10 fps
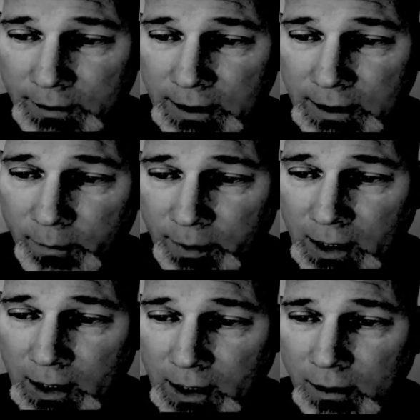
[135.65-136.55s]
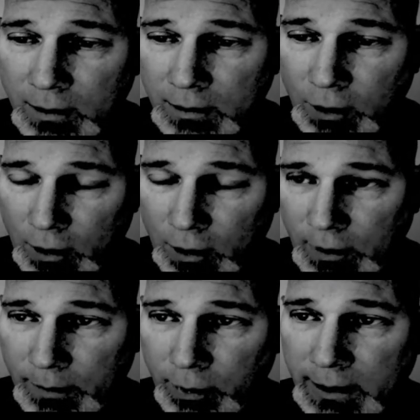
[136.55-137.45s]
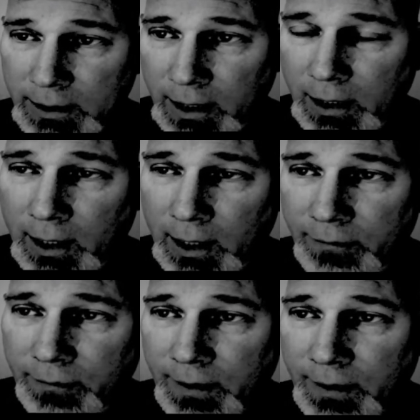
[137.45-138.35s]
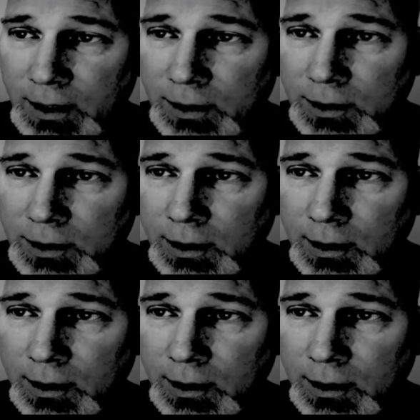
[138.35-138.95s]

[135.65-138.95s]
DRP, Dark Red Press, I had finished